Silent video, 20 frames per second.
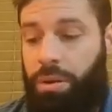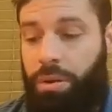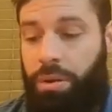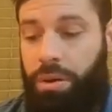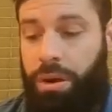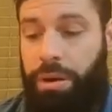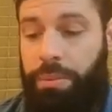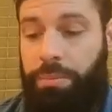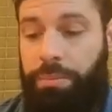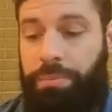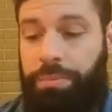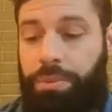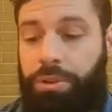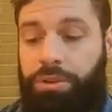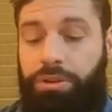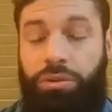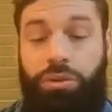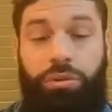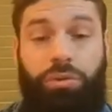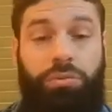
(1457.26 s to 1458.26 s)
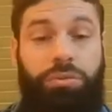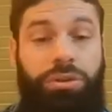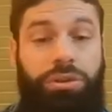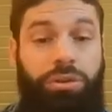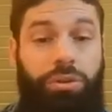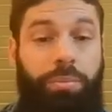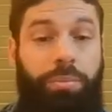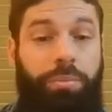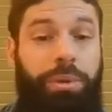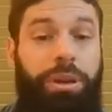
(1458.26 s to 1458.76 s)
right? So
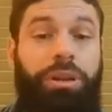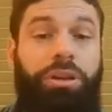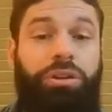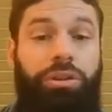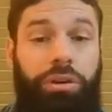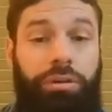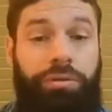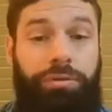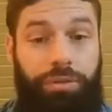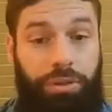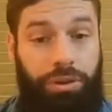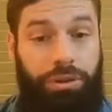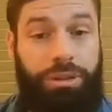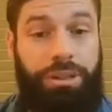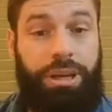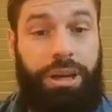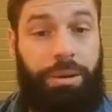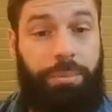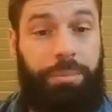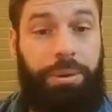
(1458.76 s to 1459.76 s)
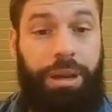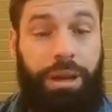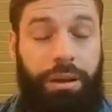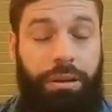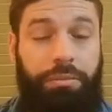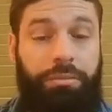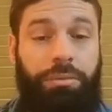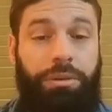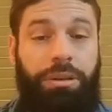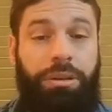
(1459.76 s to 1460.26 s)
to build your first
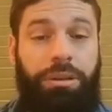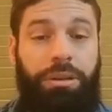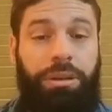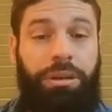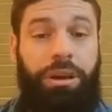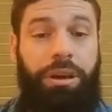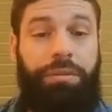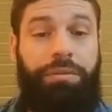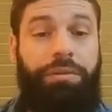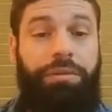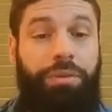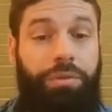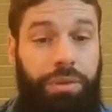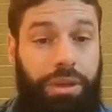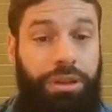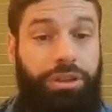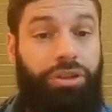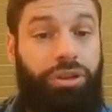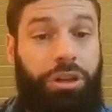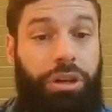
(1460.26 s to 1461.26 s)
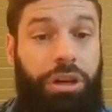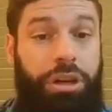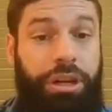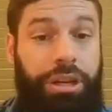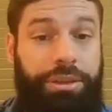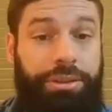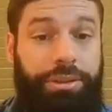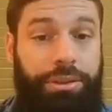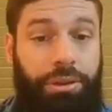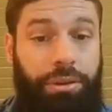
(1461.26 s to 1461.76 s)
campaign, a few things you're going to
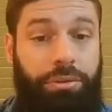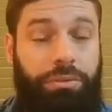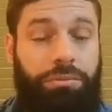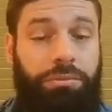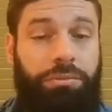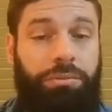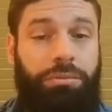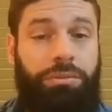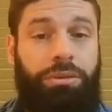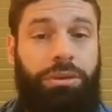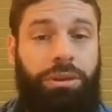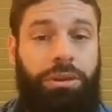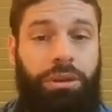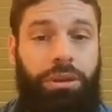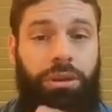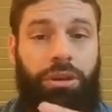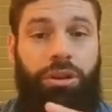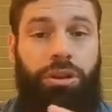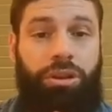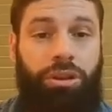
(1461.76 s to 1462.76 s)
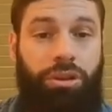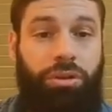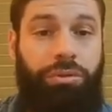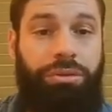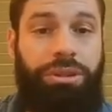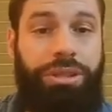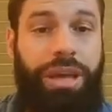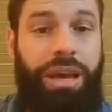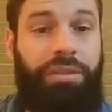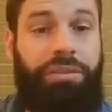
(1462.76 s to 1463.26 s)
need to know. You
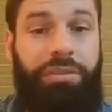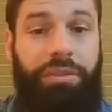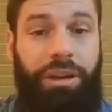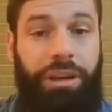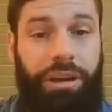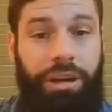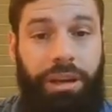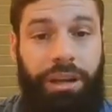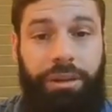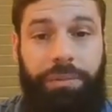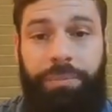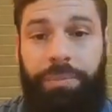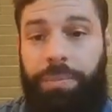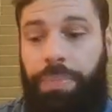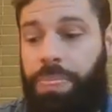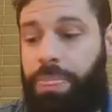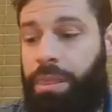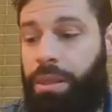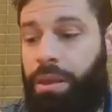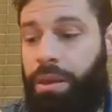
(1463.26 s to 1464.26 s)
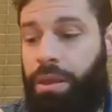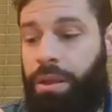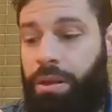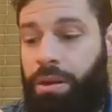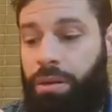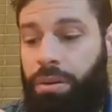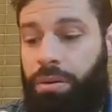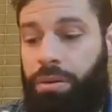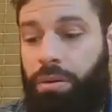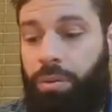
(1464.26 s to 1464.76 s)
definitely
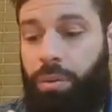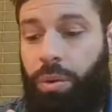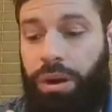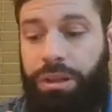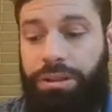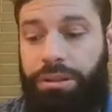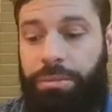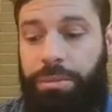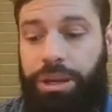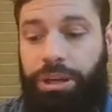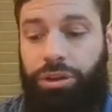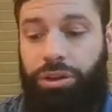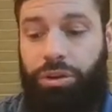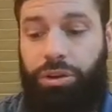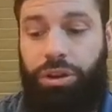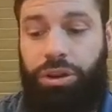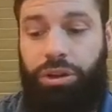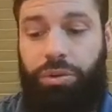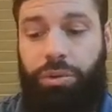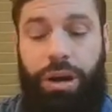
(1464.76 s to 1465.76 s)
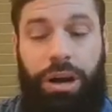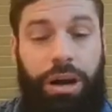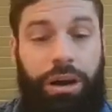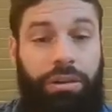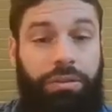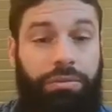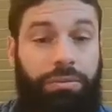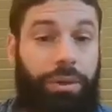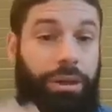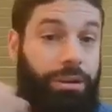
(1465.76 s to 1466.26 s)
want to make sure that you
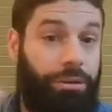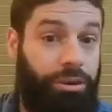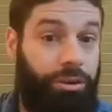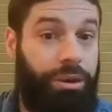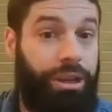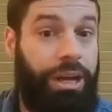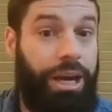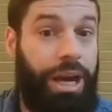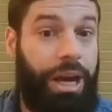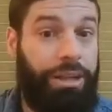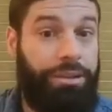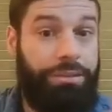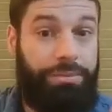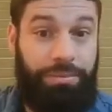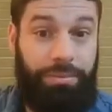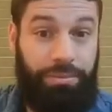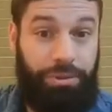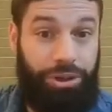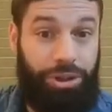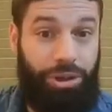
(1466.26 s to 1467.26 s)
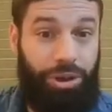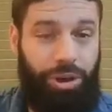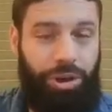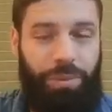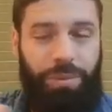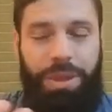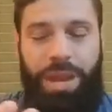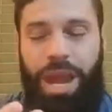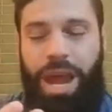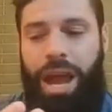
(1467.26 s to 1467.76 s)
need ads for sure,
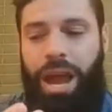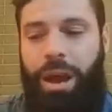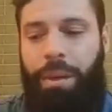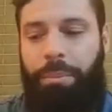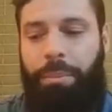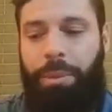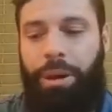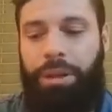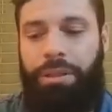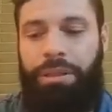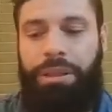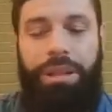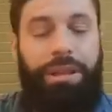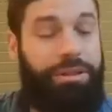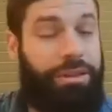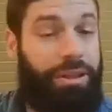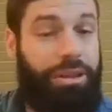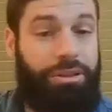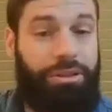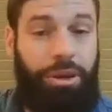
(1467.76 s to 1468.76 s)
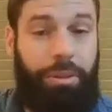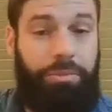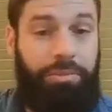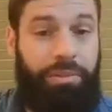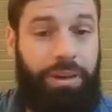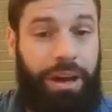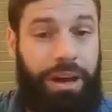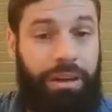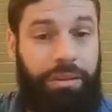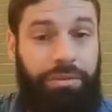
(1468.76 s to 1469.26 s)
but these are the top
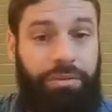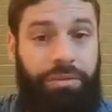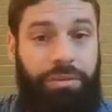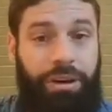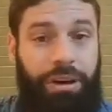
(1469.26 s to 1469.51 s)
5